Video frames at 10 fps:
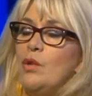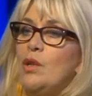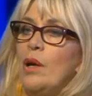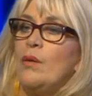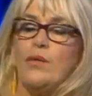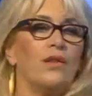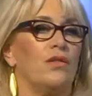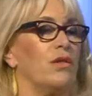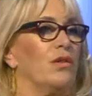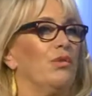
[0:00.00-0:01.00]
You know, there's
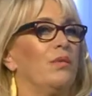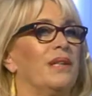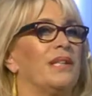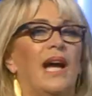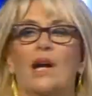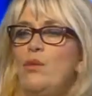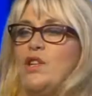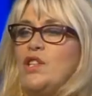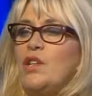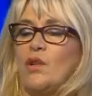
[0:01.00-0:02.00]
there's, a rumour that Guy
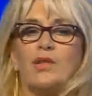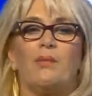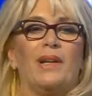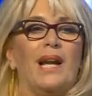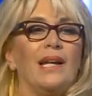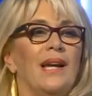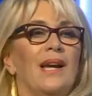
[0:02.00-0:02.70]
Ritchie got something like